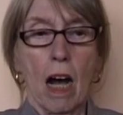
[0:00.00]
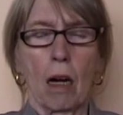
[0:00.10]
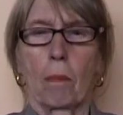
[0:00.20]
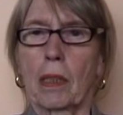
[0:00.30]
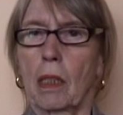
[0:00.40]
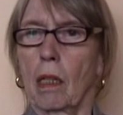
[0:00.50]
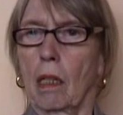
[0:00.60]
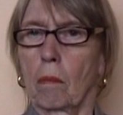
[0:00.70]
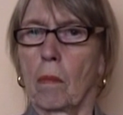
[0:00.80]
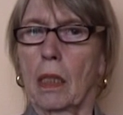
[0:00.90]
about
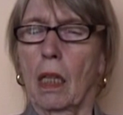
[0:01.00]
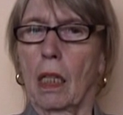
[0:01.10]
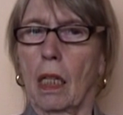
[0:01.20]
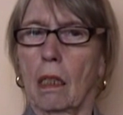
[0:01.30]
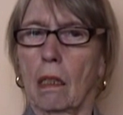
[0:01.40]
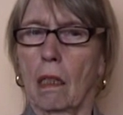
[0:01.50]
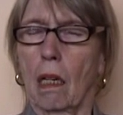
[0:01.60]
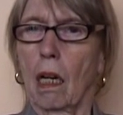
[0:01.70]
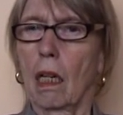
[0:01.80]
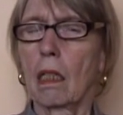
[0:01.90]
a month later,
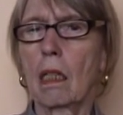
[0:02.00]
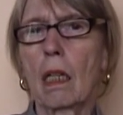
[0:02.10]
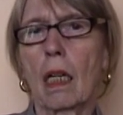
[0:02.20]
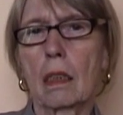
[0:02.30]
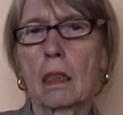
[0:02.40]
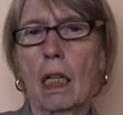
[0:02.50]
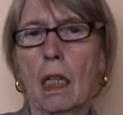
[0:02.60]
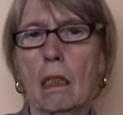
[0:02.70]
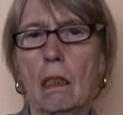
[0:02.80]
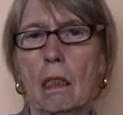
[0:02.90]
I realized
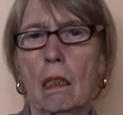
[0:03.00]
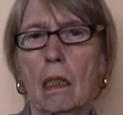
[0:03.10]
that